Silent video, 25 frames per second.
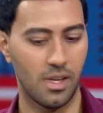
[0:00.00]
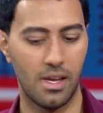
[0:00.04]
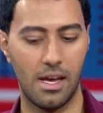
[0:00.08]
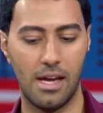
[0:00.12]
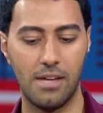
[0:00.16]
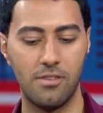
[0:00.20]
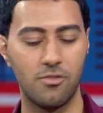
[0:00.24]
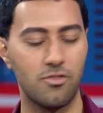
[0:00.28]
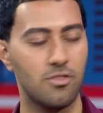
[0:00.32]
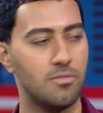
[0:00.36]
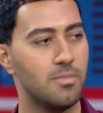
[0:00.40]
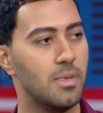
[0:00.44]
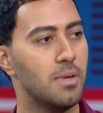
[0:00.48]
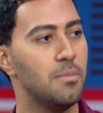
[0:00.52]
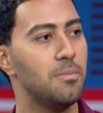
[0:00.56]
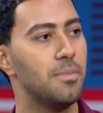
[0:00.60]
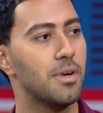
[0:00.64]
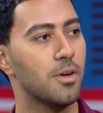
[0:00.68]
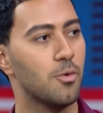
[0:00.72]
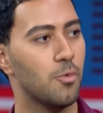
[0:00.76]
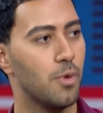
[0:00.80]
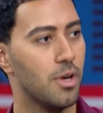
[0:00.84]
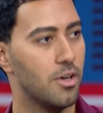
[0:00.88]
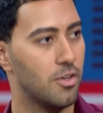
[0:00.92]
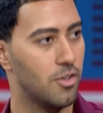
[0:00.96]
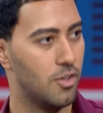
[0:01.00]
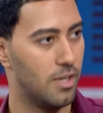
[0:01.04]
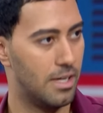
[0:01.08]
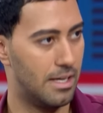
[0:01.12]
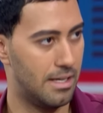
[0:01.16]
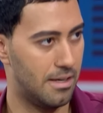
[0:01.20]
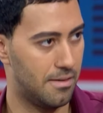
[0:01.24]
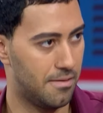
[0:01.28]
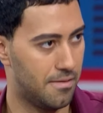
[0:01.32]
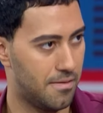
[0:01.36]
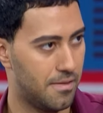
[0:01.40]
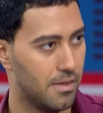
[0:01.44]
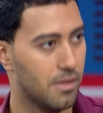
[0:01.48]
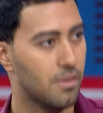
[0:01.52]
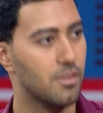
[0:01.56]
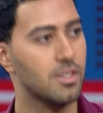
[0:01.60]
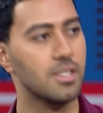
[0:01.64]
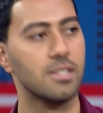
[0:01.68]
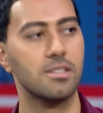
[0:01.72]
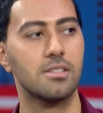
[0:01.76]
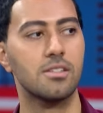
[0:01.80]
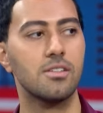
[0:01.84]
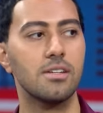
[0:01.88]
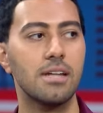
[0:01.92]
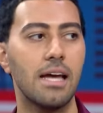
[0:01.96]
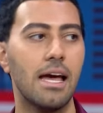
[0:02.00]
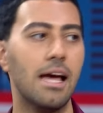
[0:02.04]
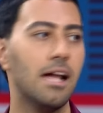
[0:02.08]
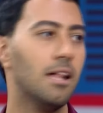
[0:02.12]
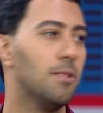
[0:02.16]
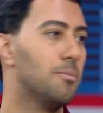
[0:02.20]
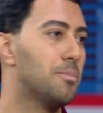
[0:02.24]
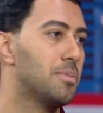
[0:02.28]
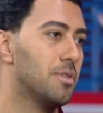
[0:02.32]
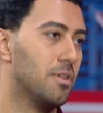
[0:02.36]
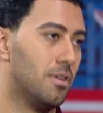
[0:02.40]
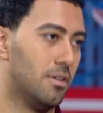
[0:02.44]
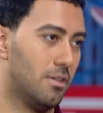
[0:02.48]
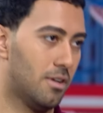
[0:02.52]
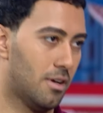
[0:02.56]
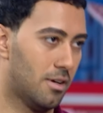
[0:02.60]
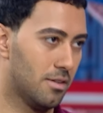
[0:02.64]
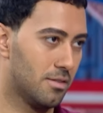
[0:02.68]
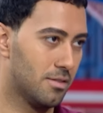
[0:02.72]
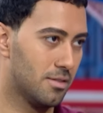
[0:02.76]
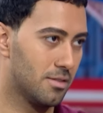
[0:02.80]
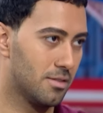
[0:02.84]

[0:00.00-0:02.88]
and remember where you live, because it's going to help you a lot.